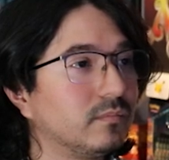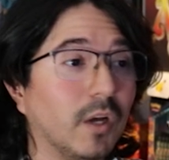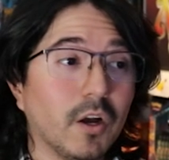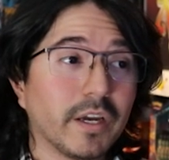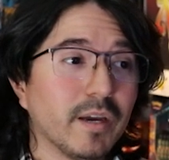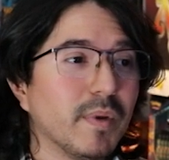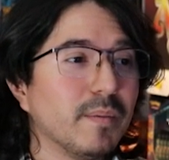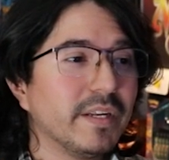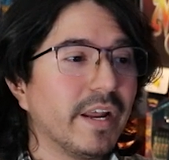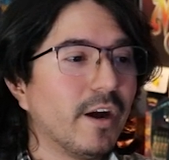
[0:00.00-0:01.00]
Okay,
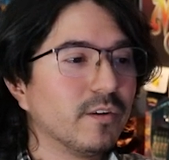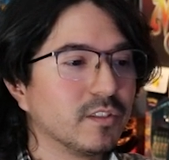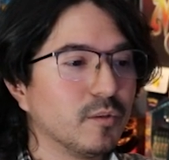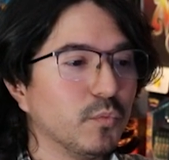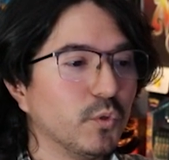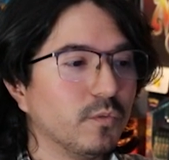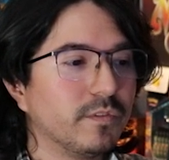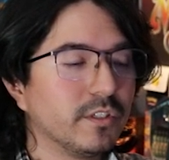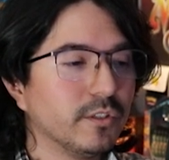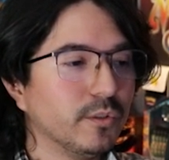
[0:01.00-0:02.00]
maybe now is the move
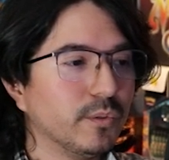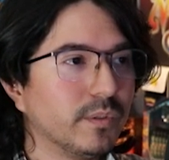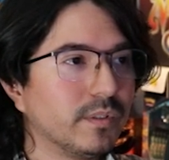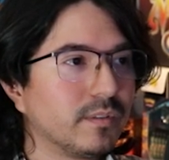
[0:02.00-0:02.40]
too.